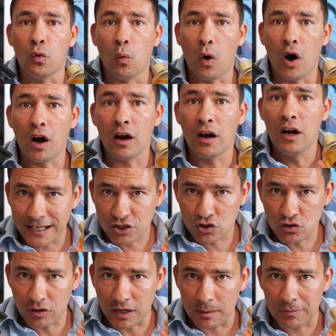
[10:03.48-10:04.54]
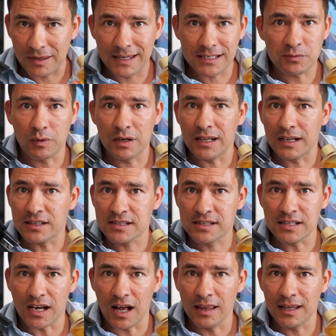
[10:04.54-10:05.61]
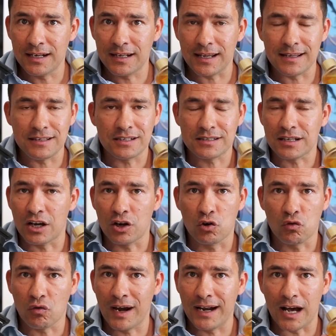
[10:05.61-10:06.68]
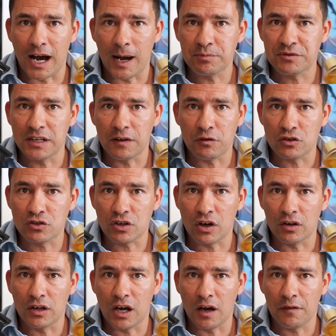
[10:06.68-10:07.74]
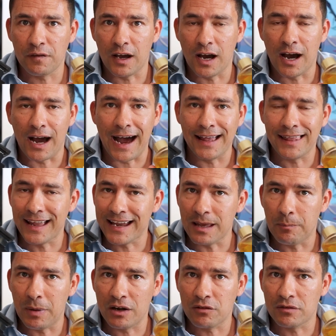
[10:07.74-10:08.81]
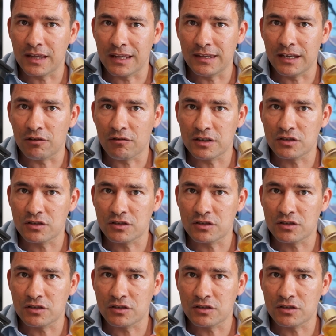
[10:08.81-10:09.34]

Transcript: Noir Extreme. This one, solid, just a great option if you're starting off. Uh, I like it better than the